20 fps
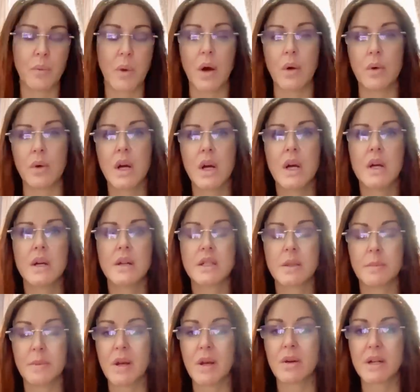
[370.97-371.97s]
Well,
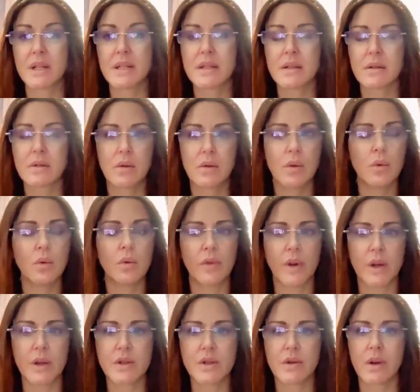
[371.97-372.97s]
to be honest, all
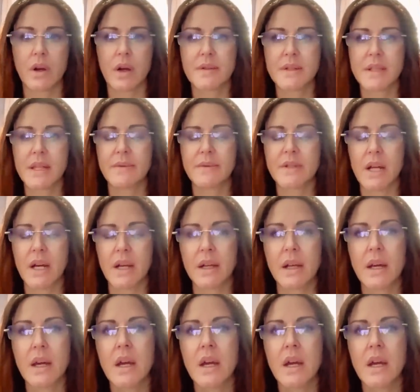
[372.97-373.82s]
photographs they've done.